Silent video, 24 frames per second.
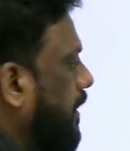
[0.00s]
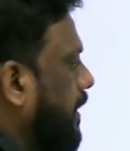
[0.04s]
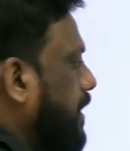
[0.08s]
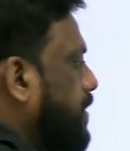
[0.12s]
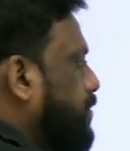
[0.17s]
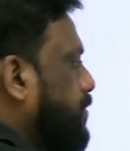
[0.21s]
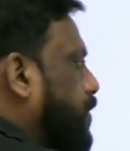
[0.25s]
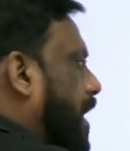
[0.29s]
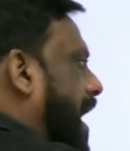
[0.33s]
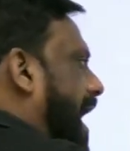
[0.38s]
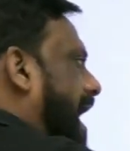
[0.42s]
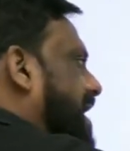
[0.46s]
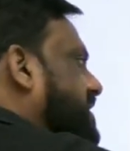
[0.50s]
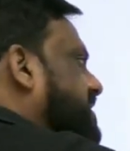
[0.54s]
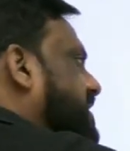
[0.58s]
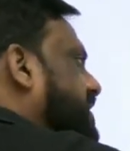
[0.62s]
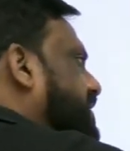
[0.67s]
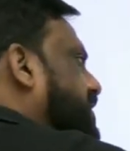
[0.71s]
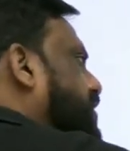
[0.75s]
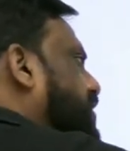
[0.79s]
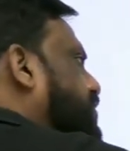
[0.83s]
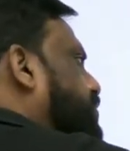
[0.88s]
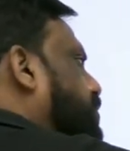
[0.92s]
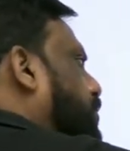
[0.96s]
So as
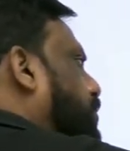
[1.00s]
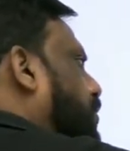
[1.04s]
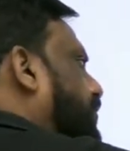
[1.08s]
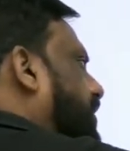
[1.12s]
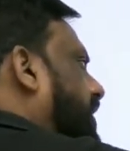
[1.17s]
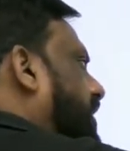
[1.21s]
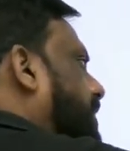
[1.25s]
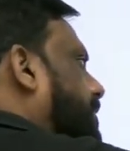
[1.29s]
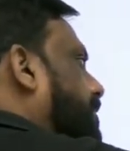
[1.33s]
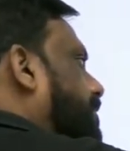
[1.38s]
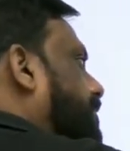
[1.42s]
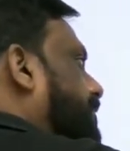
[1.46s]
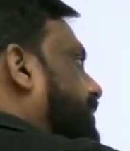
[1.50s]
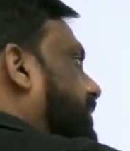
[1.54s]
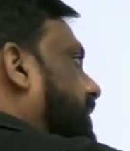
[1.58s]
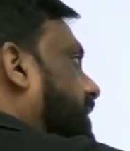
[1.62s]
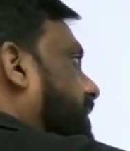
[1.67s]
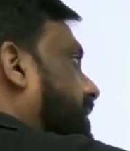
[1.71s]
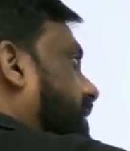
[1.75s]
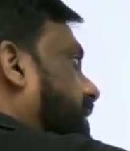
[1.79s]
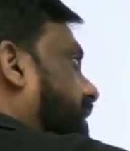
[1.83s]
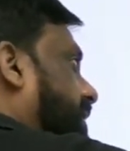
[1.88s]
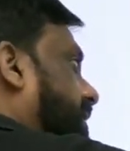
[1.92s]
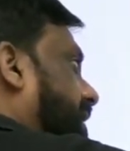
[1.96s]
it is moving,
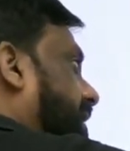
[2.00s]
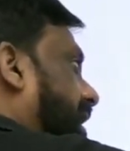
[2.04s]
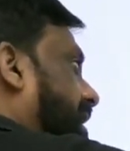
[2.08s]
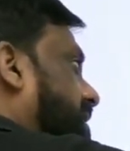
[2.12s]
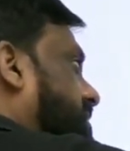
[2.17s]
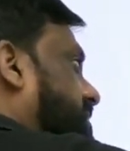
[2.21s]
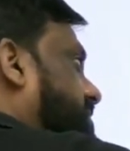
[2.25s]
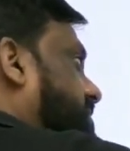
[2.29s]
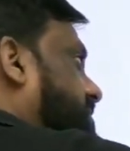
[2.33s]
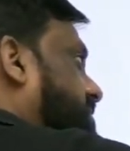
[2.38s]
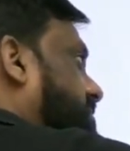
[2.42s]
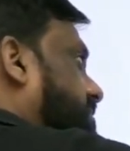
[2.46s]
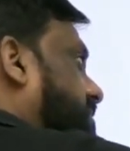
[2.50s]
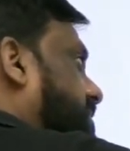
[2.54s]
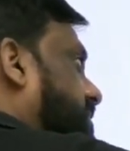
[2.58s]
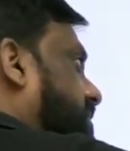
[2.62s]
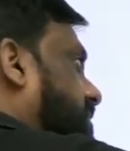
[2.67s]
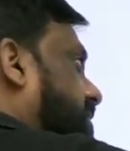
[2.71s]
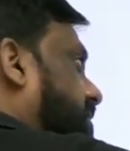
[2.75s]
it has